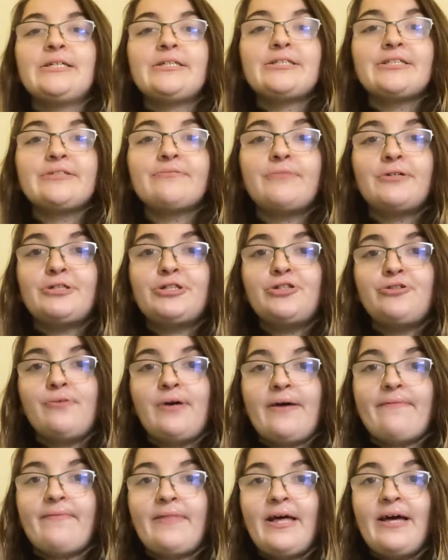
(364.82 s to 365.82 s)
So once you
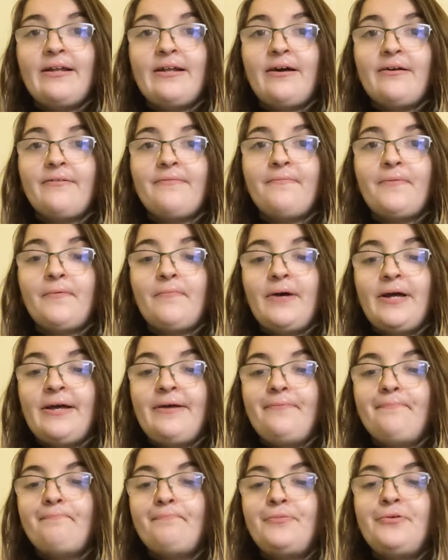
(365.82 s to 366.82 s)
have that out of the
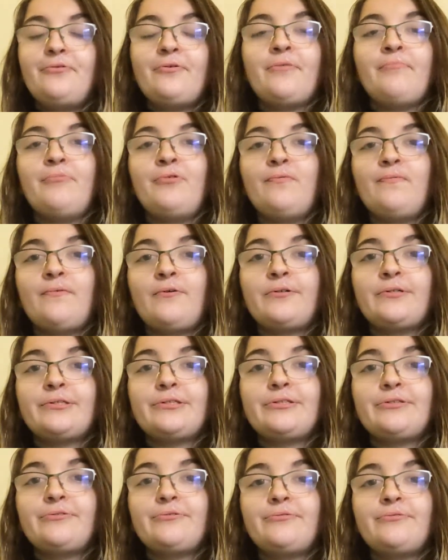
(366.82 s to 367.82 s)
way, you can move on
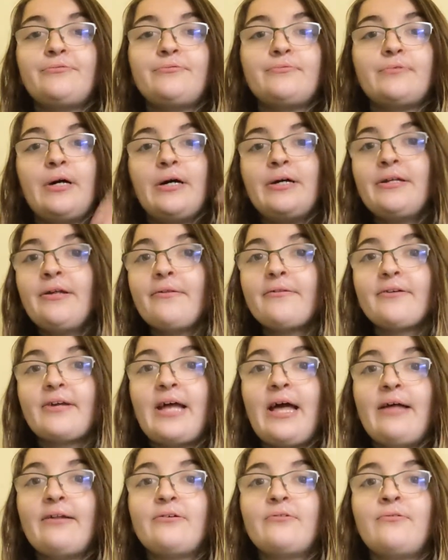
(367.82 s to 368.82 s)
to another
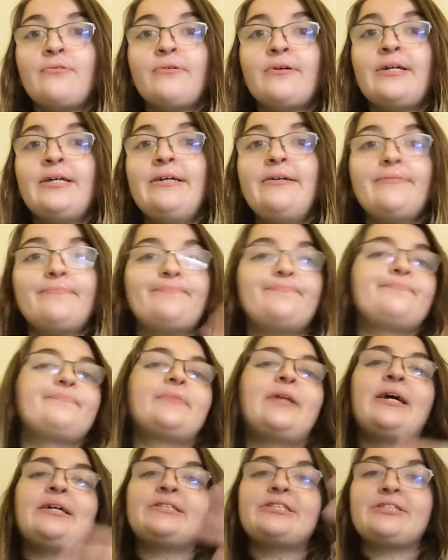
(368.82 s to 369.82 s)
category,
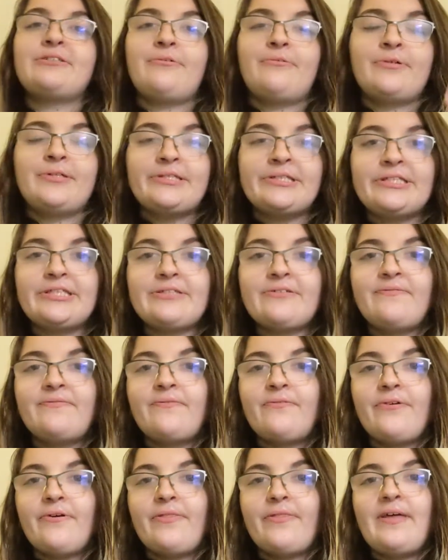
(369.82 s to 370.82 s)
and so on and so
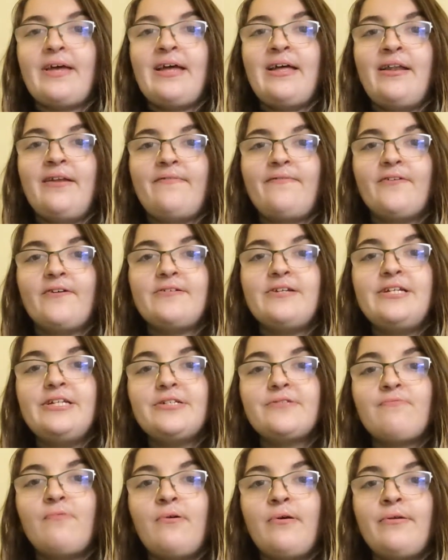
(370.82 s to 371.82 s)
forth. And for
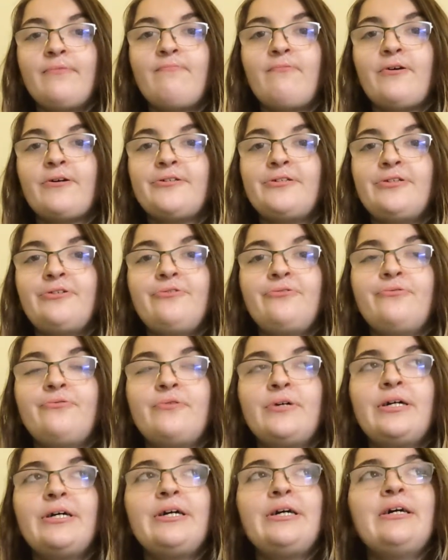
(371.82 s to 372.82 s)
each one where
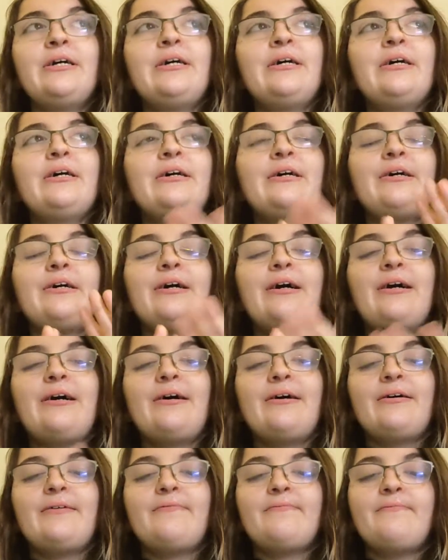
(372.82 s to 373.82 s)
you
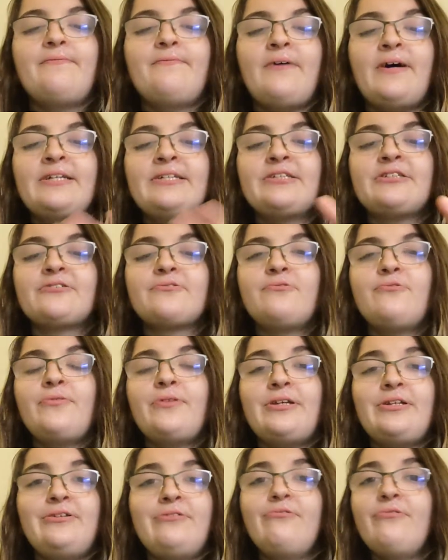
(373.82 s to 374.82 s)
find a school
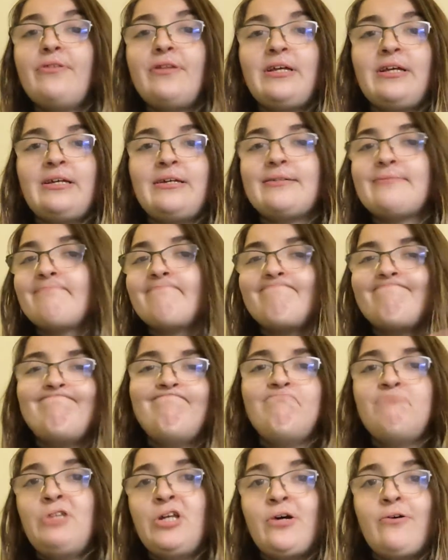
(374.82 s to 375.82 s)
that you think,
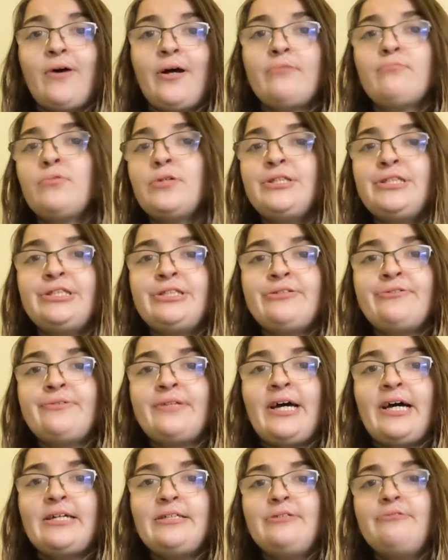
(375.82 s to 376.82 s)
no, I wouldn't do
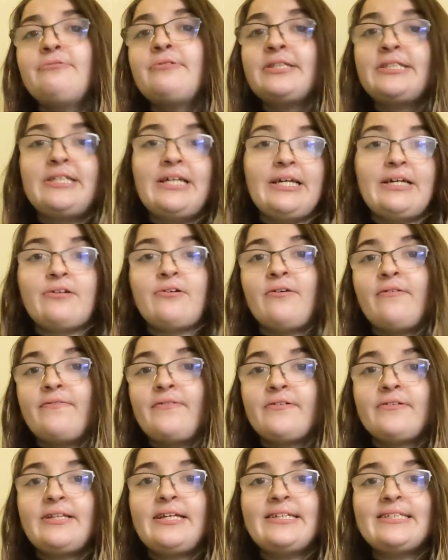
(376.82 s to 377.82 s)
that, you can take it off
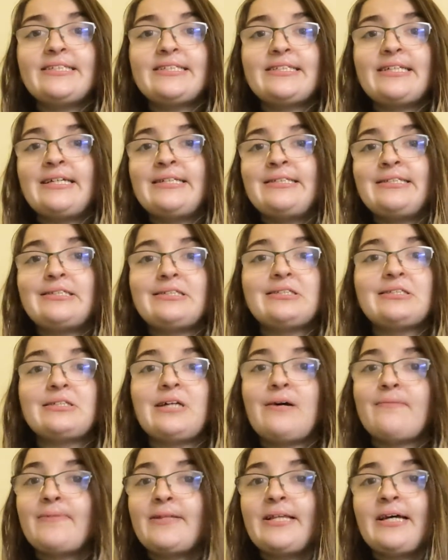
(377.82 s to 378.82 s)
your list and just
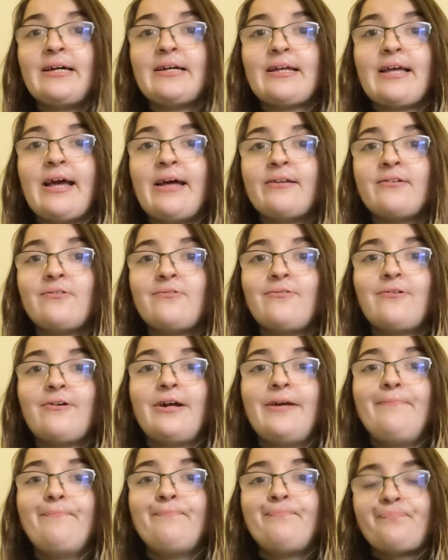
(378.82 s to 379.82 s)
stop at that
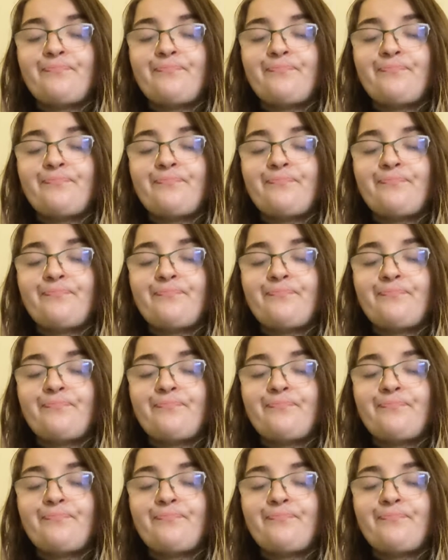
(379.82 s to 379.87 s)
category.